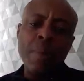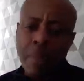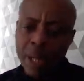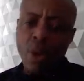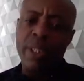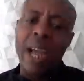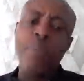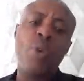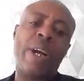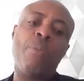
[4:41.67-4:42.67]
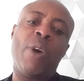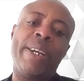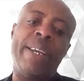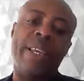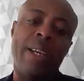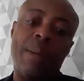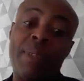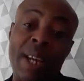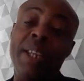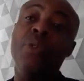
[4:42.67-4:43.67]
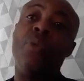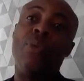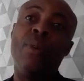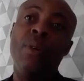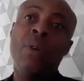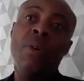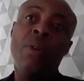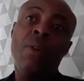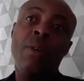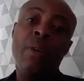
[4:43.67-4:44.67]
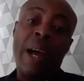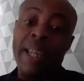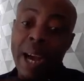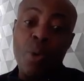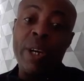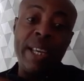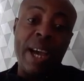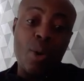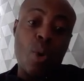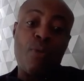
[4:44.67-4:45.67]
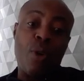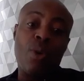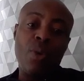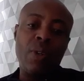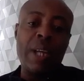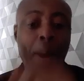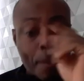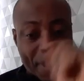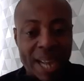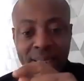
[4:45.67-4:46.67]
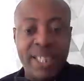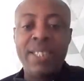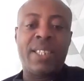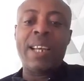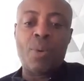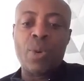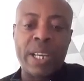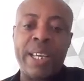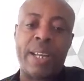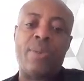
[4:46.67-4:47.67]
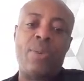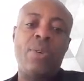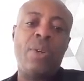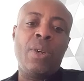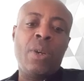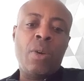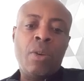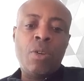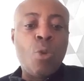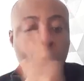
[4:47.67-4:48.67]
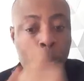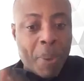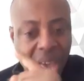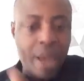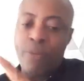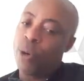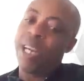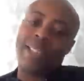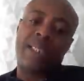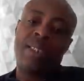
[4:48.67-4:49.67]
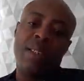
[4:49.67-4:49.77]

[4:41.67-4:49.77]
But your time will come one day. I'm telling you, Adia Odi Yankofono, that bad deeds now, Odi Yen, you pay for that.